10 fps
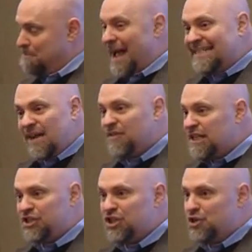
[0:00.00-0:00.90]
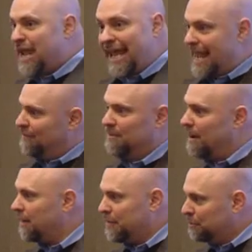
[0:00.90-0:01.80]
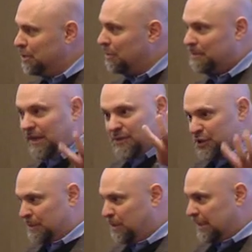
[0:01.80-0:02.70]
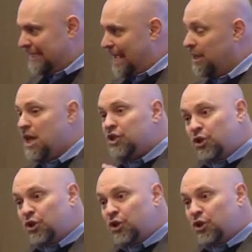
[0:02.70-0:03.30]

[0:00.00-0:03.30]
by definition, you can't have them part of the rubric because they're going to pull it down.